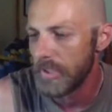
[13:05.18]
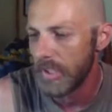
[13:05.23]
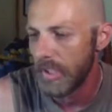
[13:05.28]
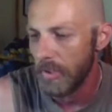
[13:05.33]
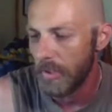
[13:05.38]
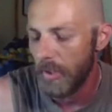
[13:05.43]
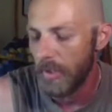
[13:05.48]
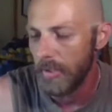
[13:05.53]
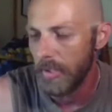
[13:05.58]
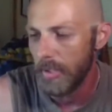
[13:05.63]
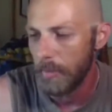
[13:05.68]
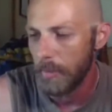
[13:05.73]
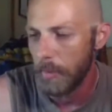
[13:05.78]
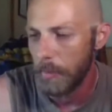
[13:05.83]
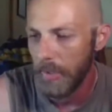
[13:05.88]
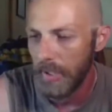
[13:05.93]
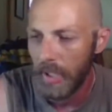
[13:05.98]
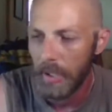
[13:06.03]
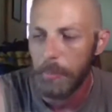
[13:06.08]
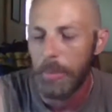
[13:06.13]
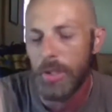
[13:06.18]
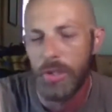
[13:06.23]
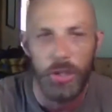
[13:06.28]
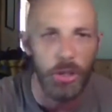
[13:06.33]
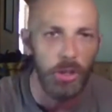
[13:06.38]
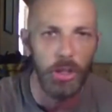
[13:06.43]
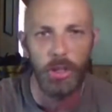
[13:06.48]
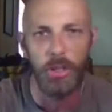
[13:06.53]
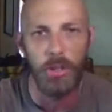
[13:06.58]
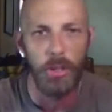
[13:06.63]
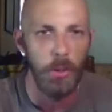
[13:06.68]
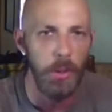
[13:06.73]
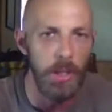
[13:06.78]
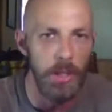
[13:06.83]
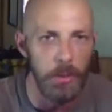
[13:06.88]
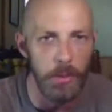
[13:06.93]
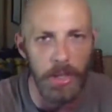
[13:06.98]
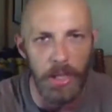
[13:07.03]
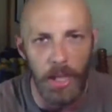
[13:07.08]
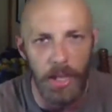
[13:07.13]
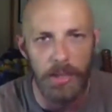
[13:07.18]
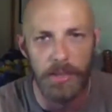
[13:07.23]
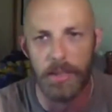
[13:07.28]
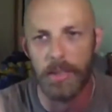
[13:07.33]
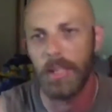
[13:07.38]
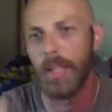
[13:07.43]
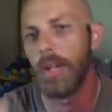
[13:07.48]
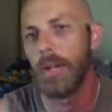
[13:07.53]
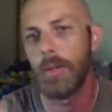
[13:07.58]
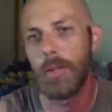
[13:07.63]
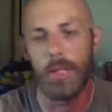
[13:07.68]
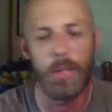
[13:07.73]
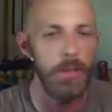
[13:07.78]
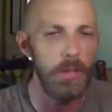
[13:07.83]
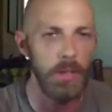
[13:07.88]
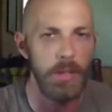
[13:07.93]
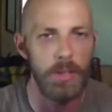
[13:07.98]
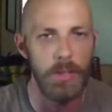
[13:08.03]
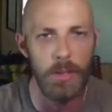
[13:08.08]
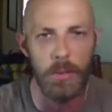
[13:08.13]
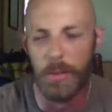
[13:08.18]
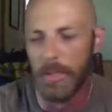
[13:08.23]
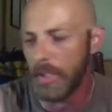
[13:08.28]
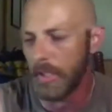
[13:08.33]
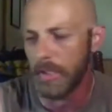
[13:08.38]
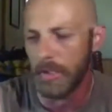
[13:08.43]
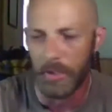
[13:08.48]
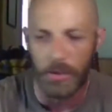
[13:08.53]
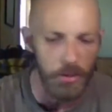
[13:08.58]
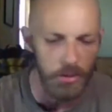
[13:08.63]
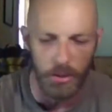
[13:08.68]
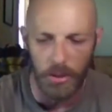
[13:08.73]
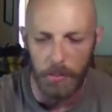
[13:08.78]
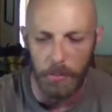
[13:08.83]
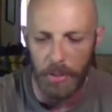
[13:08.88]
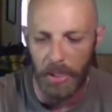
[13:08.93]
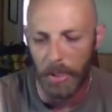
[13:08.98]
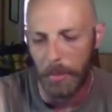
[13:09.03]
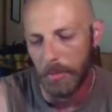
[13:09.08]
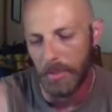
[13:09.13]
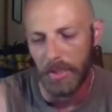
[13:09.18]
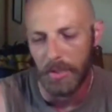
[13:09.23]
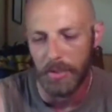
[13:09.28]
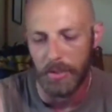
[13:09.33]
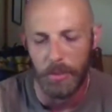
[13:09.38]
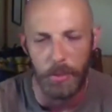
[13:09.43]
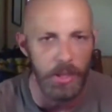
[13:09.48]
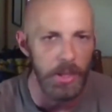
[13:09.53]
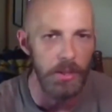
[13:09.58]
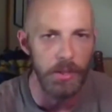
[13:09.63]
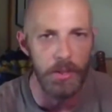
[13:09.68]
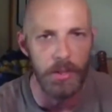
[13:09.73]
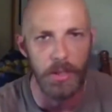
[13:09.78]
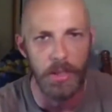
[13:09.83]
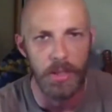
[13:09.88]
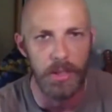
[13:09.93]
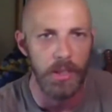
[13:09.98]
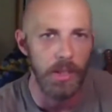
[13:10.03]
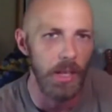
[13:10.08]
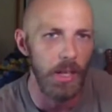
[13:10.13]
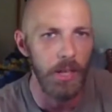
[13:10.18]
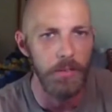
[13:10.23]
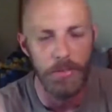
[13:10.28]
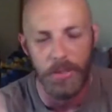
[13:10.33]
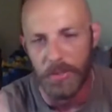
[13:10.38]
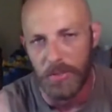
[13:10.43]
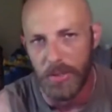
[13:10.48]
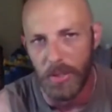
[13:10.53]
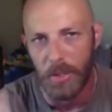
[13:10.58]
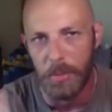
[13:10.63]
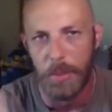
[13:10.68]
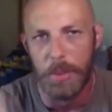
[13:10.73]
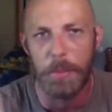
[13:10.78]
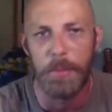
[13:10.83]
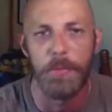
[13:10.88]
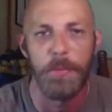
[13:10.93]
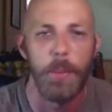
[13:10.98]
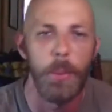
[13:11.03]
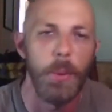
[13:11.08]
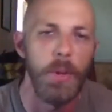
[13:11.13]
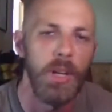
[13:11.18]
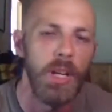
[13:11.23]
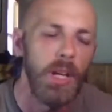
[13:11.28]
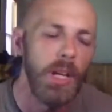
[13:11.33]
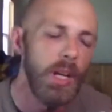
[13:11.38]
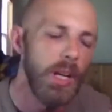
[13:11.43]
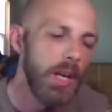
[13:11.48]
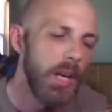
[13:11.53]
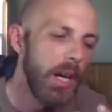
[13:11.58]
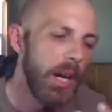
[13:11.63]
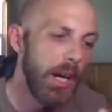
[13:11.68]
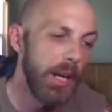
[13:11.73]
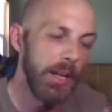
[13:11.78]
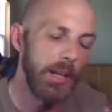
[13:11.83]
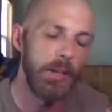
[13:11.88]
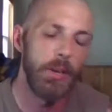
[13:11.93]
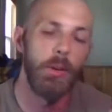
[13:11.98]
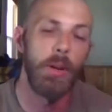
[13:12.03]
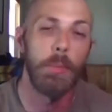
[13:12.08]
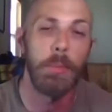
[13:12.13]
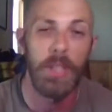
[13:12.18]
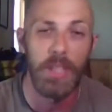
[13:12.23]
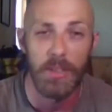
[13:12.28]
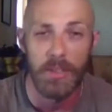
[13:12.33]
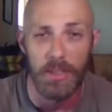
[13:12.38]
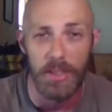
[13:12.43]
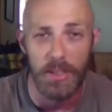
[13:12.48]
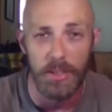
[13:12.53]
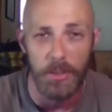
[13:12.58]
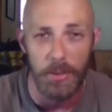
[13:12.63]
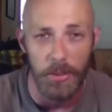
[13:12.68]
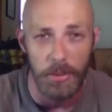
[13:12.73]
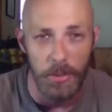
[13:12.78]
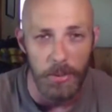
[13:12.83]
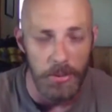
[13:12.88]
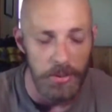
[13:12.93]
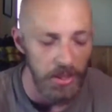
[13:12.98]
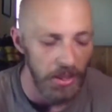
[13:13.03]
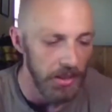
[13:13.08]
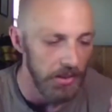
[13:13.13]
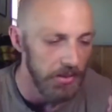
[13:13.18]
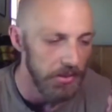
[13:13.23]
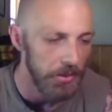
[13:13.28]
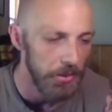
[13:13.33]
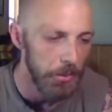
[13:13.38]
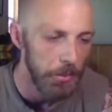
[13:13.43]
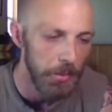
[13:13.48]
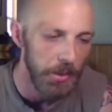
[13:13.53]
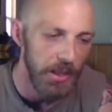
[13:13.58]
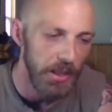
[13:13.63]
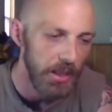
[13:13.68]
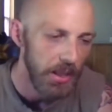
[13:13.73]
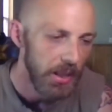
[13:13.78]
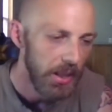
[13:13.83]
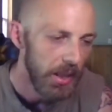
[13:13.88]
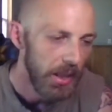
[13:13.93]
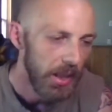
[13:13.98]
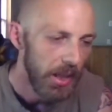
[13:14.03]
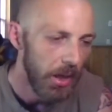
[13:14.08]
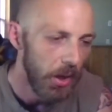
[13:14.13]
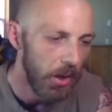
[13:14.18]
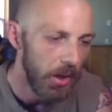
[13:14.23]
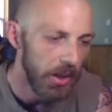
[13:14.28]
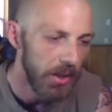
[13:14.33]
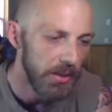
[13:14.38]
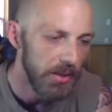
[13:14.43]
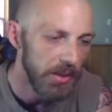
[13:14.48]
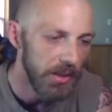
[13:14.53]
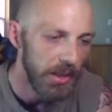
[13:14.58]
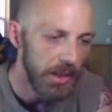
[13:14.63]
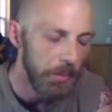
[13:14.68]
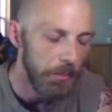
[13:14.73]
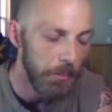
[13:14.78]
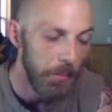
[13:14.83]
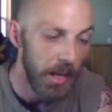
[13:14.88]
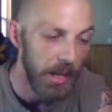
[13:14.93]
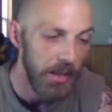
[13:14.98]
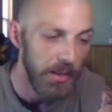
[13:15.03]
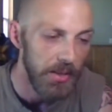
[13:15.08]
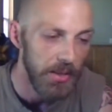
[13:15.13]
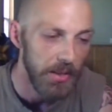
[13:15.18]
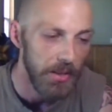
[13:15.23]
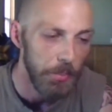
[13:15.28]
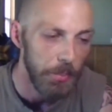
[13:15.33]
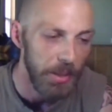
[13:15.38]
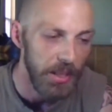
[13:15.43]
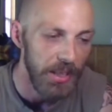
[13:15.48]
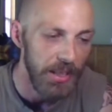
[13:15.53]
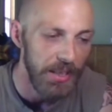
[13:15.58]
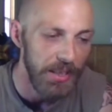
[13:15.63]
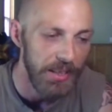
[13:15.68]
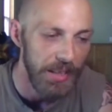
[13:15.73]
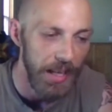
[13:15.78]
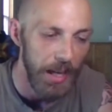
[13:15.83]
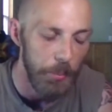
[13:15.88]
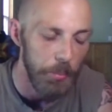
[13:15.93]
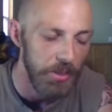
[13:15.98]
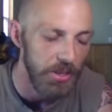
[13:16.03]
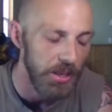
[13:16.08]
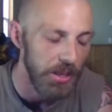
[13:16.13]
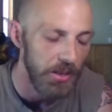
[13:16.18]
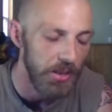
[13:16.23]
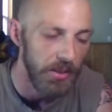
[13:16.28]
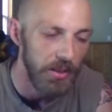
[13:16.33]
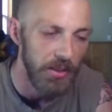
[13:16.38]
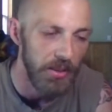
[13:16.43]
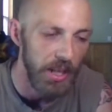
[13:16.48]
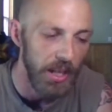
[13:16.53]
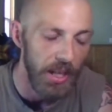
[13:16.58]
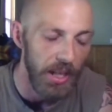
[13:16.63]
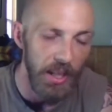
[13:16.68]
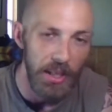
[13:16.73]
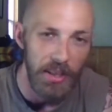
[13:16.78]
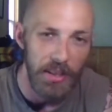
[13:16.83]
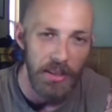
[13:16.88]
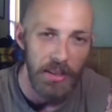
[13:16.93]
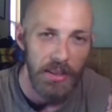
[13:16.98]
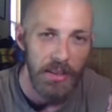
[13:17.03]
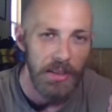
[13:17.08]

to get on them and be like, but you could do it 3 days ago. You could do it. You should be able to do it. You're good enough. You showed me before. And I know I'm guilty of doing those things too, but honestly, it might just be that particular day,